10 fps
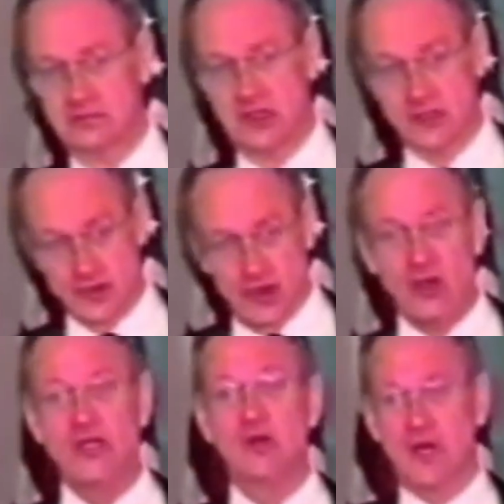
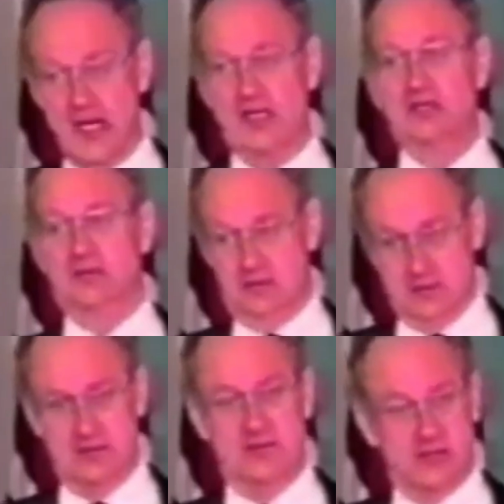Control you want.
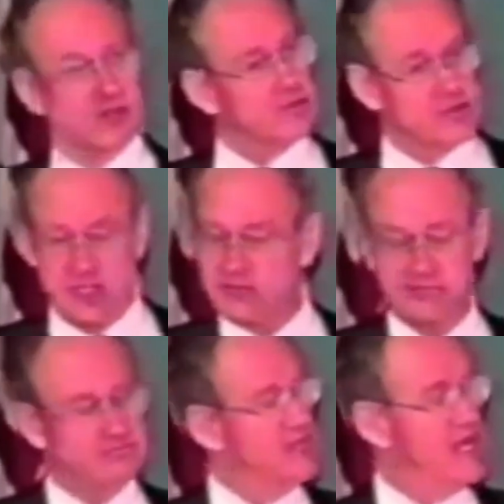Ownership,
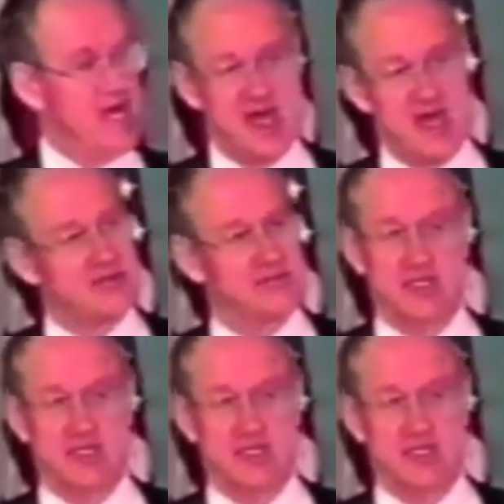nah,